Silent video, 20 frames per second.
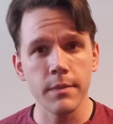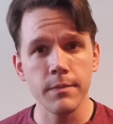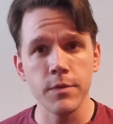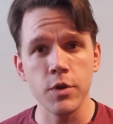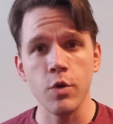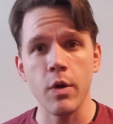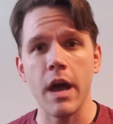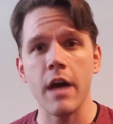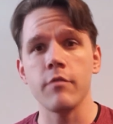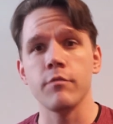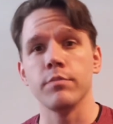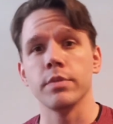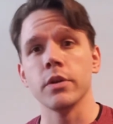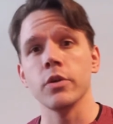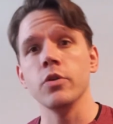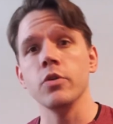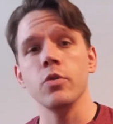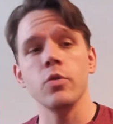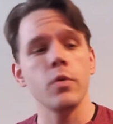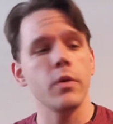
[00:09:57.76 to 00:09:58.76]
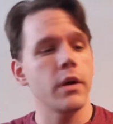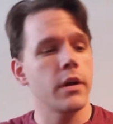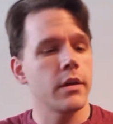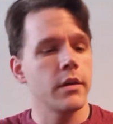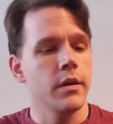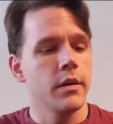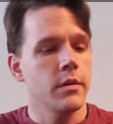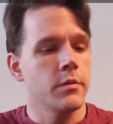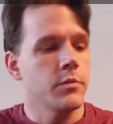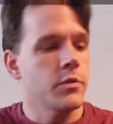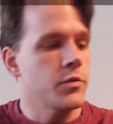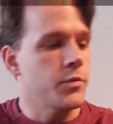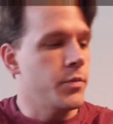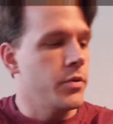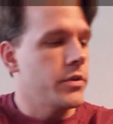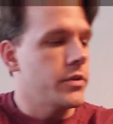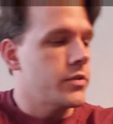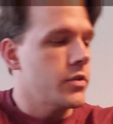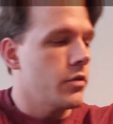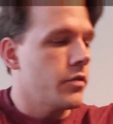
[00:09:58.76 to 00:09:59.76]
you have blue, let's
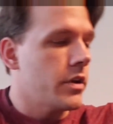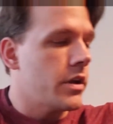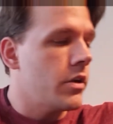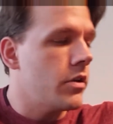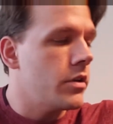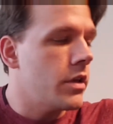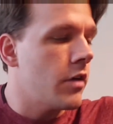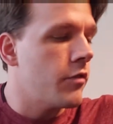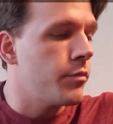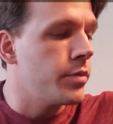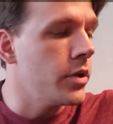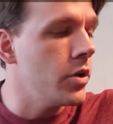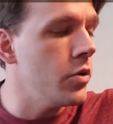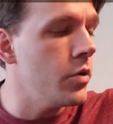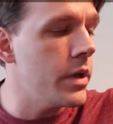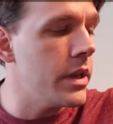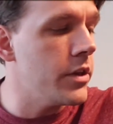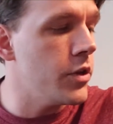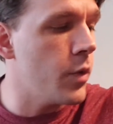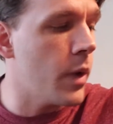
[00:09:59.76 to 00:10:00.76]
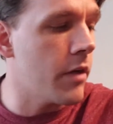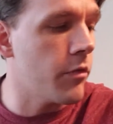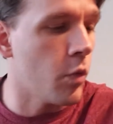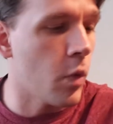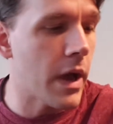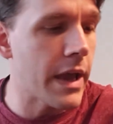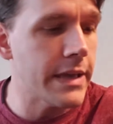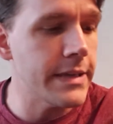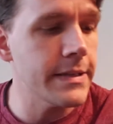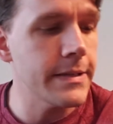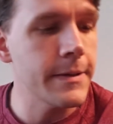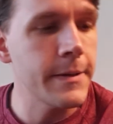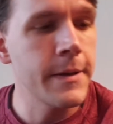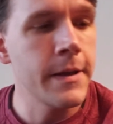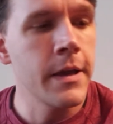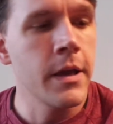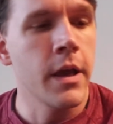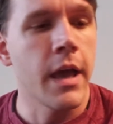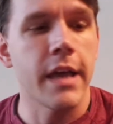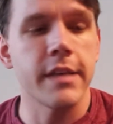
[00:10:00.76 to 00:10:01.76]
put this over here, you have blue and you have white
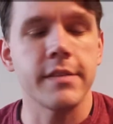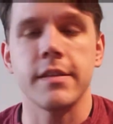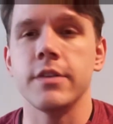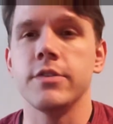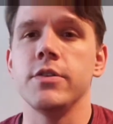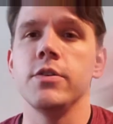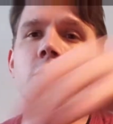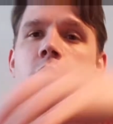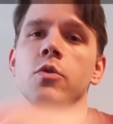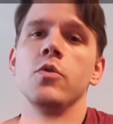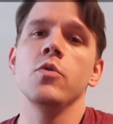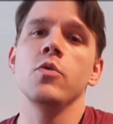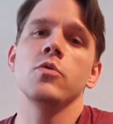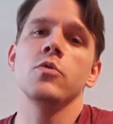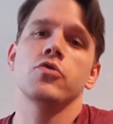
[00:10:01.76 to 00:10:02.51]
as the two